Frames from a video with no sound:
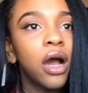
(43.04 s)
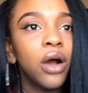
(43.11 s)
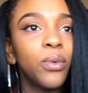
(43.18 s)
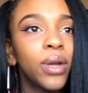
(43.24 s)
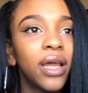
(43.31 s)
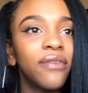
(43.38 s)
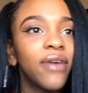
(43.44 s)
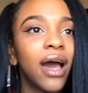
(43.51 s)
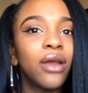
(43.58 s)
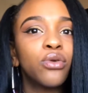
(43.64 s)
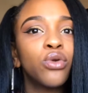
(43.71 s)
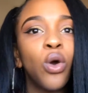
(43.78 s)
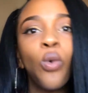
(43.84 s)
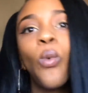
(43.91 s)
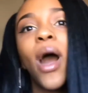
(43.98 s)
or whatever. I
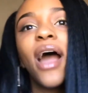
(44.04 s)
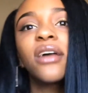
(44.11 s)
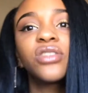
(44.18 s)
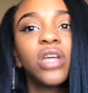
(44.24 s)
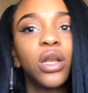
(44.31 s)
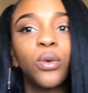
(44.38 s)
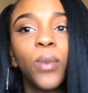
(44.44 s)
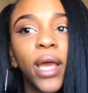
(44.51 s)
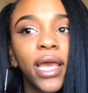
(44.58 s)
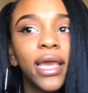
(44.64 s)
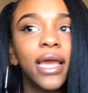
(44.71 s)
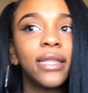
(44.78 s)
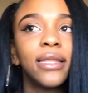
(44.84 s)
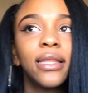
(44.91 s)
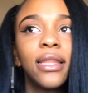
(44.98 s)
don't know why I try to
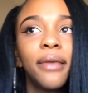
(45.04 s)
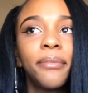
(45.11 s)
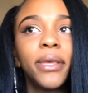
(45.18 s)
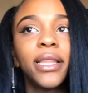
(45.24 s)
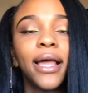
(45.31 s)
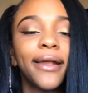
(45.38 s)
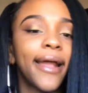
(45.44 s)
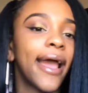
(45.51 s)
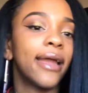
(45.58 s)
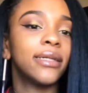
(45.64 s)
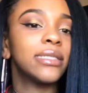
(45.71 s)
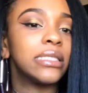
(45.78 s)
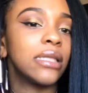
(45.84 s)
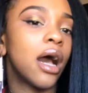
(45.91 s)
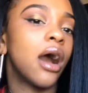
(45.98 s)
wait and then they be like out
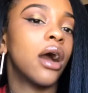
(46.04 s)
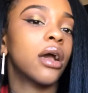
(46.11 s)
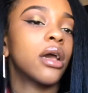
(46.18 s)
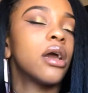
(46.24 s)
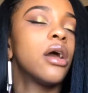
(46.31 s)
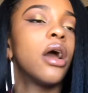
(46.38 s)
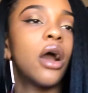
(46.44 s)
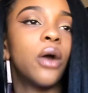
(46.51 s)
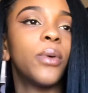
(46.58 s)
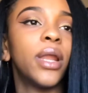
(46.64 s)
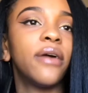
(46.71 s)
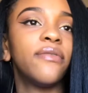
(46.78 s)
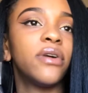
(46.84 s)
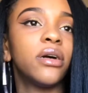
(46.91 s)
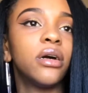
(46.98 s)
of stock or
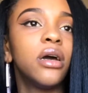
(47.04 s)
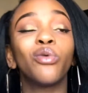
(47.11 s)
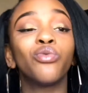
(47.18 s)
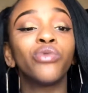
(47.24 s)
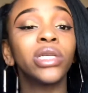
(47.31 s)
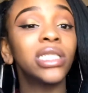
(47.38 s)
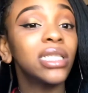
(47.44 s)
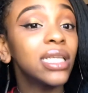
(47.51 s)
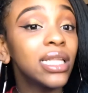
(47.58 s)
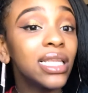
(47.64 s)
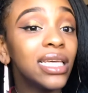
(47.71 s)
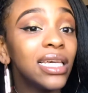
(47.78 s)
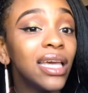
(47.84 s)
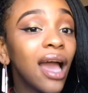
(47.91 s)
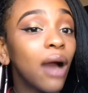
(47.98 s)
whatever.
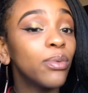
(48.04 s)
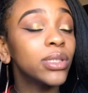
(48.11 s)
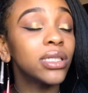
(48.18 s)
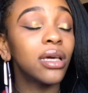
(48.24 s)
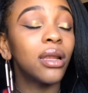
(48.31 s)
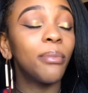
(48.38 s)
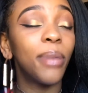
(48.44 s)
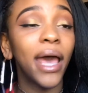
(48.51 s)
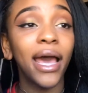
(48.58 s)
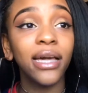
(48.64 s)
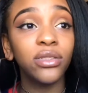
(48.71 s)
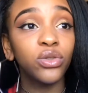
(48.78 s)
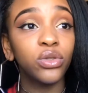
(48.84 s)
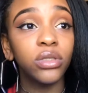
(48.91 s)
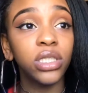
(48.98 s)
Originally, I was gonna
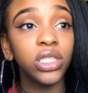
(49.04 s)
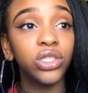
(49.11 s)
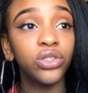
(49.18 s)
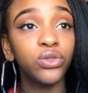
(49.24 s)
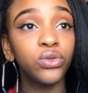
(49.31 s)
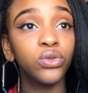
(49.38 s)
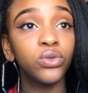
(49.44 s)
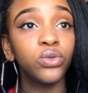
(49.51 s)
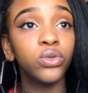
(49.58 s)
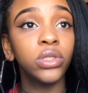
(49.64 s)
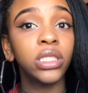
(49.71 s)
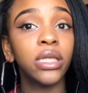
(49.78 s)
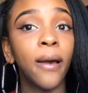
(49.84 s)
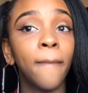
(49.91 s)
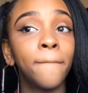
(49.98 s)
pass on these
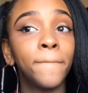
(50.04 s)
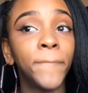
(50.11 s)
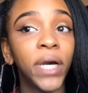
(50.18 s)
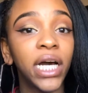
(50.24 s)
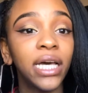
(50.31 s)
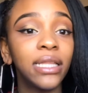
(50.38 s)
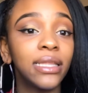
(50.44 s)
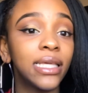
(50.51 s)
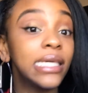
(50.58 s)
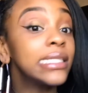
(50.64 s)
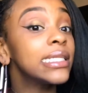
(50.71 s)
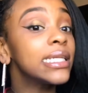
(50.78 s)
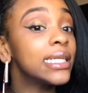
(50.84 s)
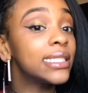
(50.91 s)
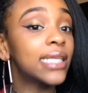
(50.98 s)
shoes, but
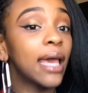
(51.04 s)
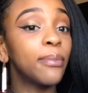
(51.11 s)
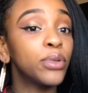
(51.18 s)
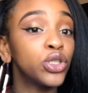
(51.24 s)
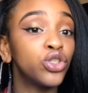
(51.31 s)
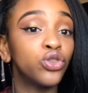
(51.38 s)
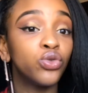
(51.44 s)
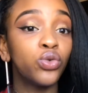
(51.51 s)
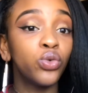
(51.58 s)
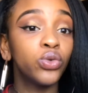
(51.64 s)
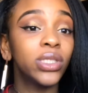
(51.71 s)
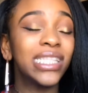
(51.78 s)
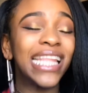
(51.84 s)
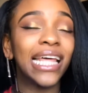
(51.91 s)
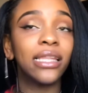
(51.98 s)
these are the type of
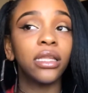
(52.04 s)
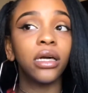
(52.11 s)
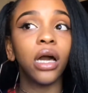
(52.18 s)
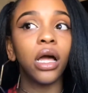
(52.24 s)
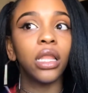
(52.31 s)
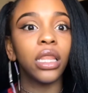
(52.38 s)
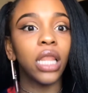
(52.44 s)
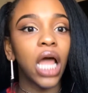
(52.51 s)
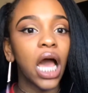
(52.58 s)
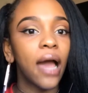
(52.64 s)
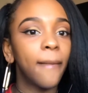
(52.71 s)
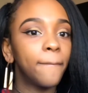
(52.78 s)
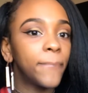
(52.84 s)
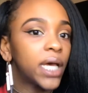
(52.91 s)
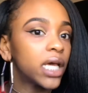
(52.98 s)
shoes that look a
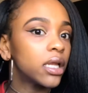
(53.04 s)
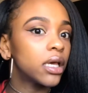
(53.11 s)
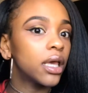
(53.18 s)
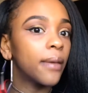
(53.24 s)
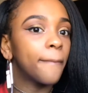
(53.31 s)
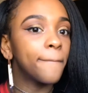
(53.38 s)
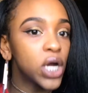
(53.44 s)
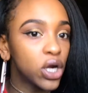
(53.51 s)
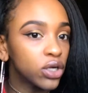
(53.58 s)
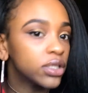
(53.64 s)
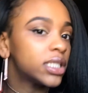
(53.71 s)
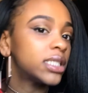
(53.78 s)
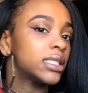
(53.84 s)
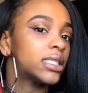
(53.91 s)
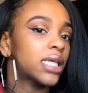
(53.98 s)
lot better in
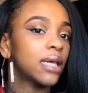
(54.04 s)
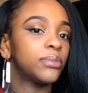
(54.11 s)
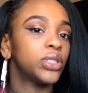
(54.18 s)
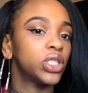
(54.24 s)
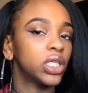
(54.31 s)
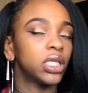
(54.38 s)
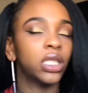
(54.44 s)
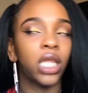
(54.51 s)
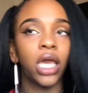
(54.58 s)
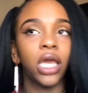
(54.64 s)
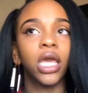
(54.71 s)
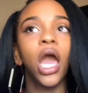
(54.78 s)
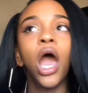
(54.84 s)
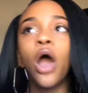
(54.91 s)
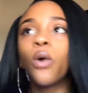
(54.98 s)
person type shit.
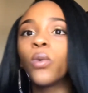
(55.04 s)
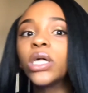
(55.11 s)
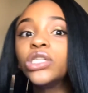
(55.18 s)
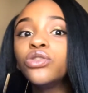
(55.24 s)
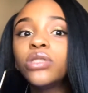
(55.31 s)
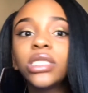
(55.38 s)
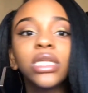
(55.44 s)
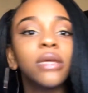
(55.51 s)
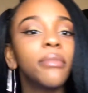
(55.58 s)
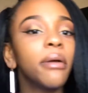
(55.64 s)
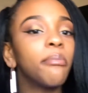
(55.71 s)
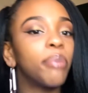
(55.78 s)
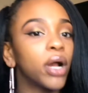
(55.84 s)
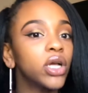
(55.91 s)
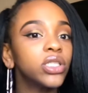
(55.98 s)
Like, once you see them
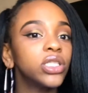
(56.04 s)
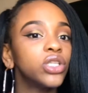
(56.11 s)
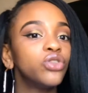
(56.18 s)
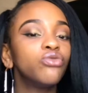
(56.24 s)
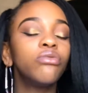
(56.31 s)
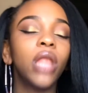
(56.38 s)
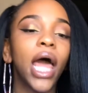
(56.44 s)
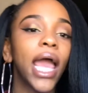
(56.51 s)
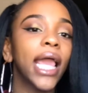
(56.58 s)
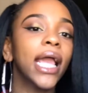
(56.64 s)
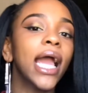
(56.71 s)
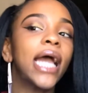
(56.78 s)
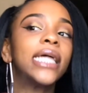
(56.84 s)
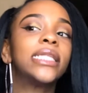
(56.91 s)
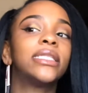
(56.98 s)
in person, you like,